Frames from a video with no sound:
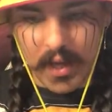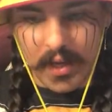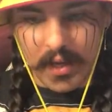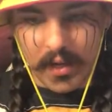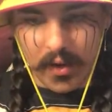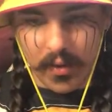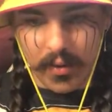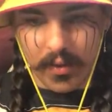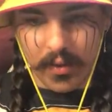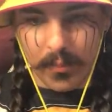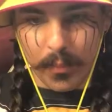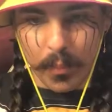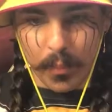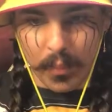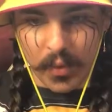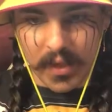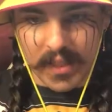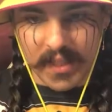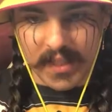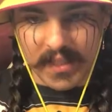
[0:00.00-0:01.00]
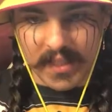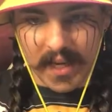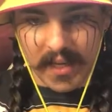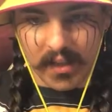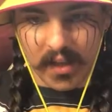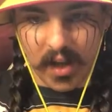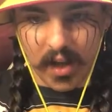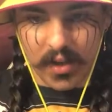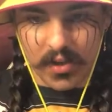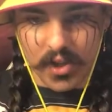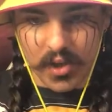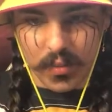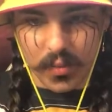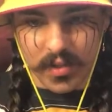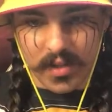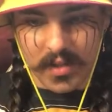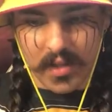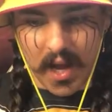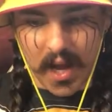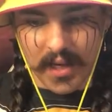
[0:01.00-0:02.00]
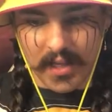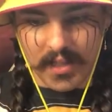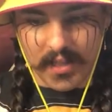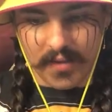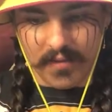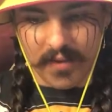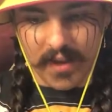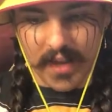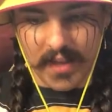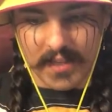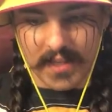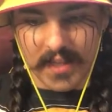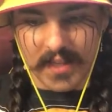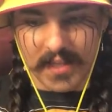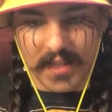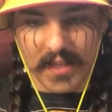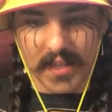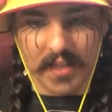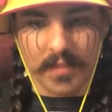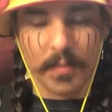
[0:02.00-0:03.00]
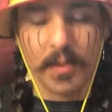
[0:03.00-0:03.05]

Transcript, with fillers: You know, the printing technology was not as advanced that it is,